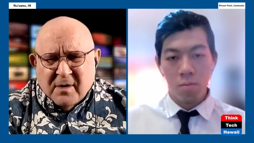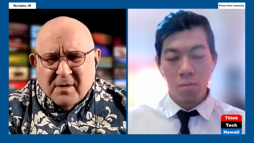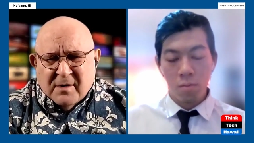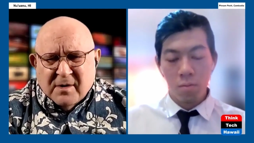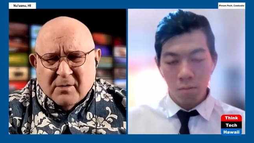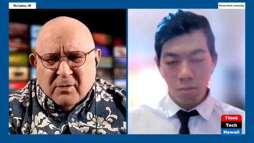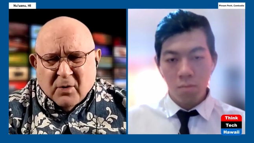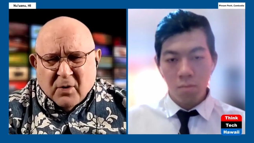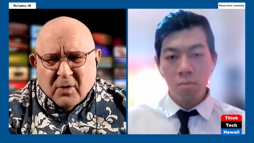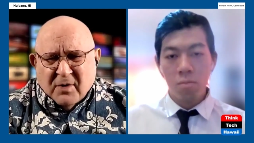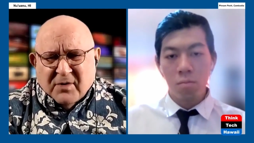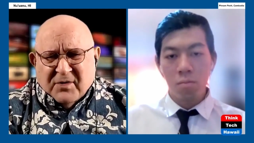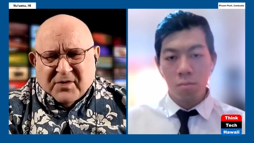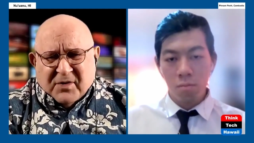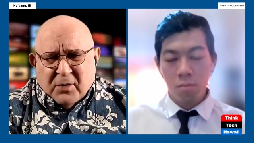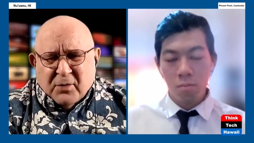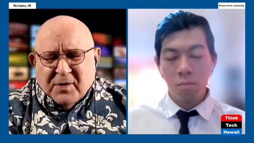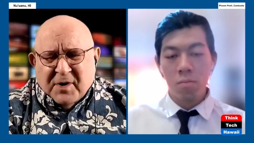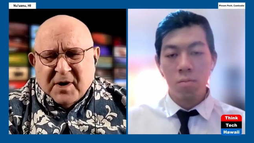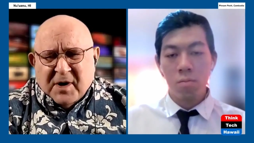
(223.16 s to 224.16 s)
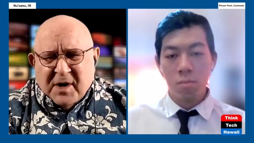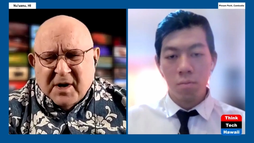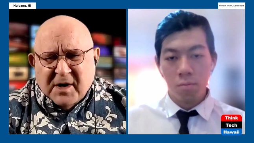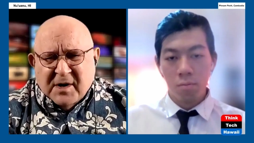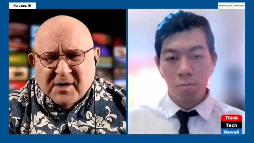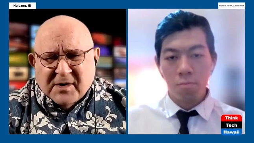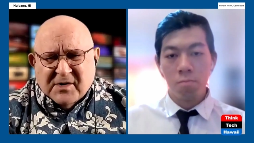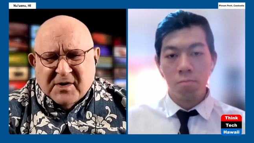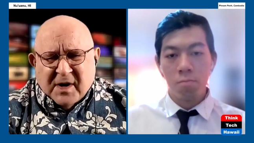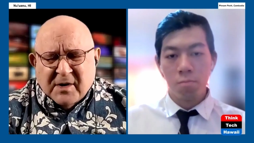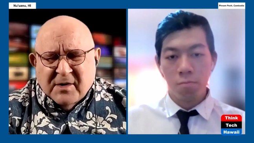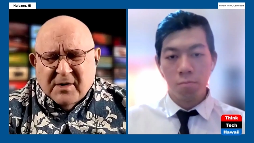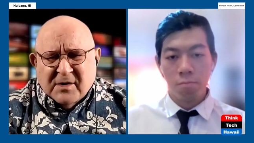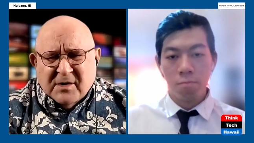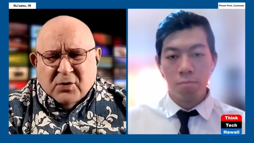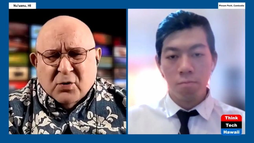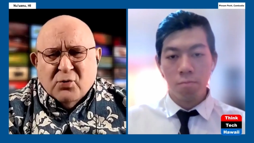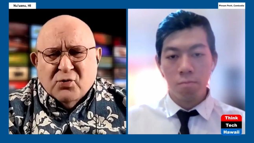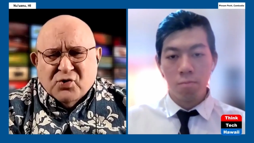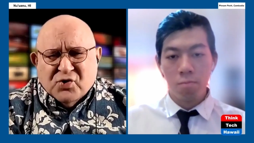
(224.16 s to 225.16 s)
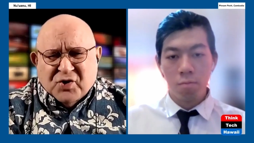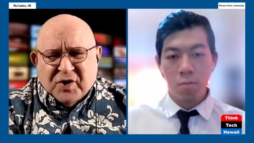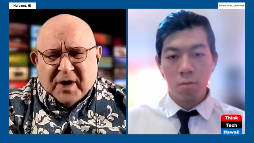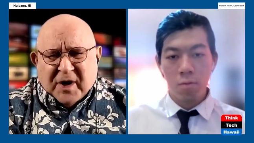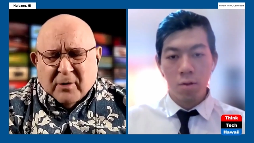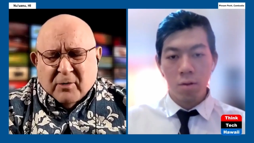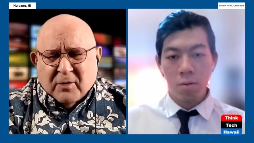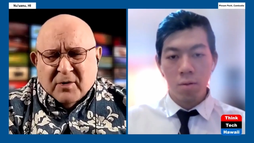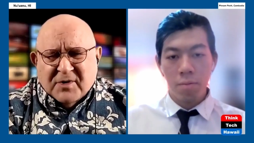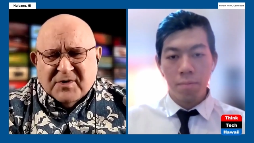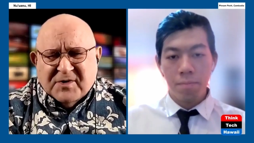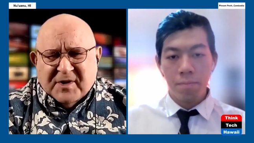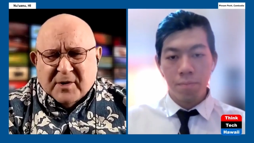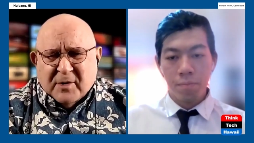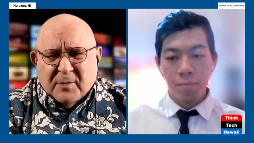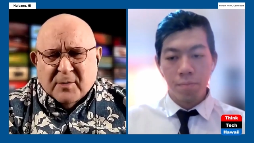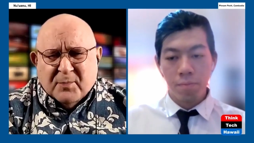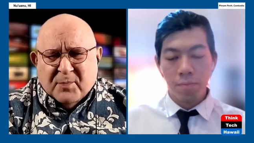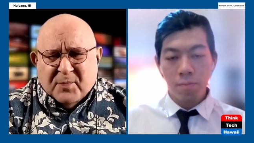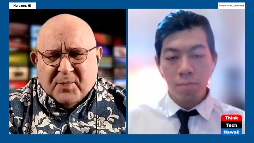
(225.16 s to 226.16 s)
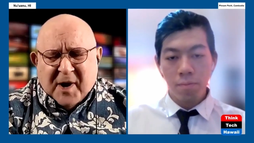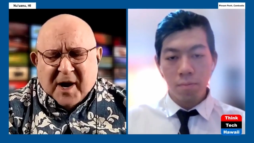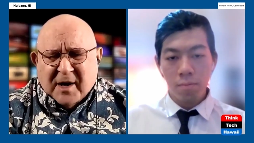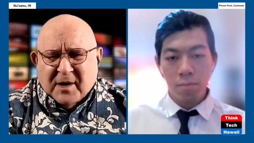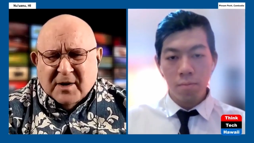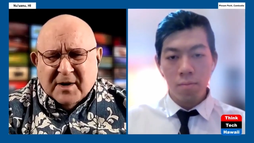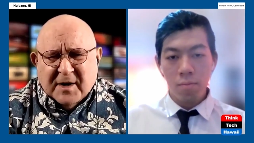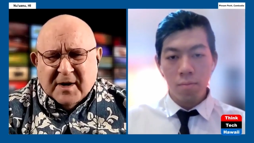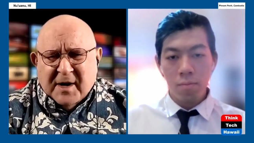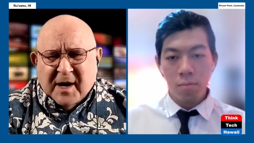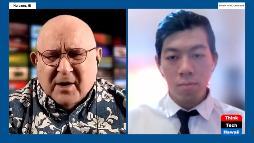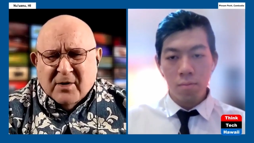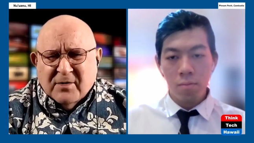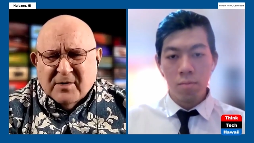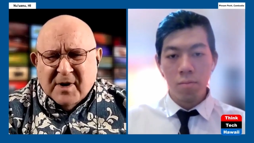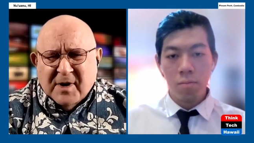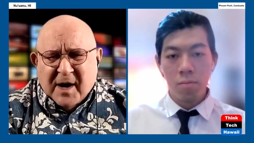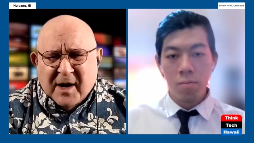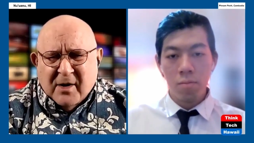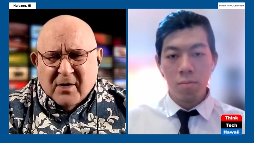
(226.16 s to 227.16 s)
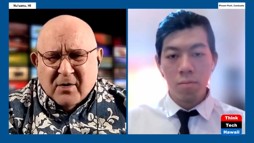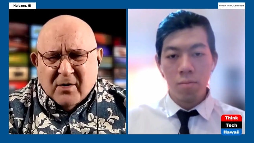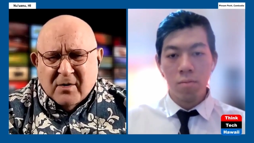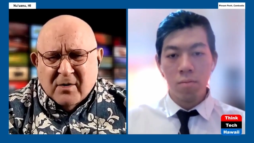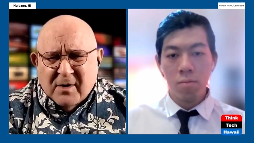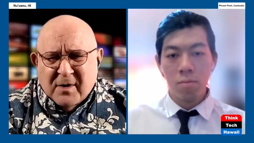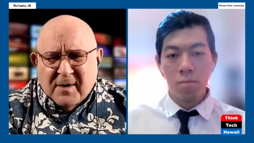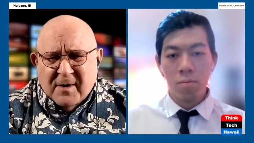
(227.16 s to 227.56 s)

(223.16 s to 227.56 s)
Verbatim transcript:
Speaker 1: They're all Sudanese, and the two generals that are battling it out now,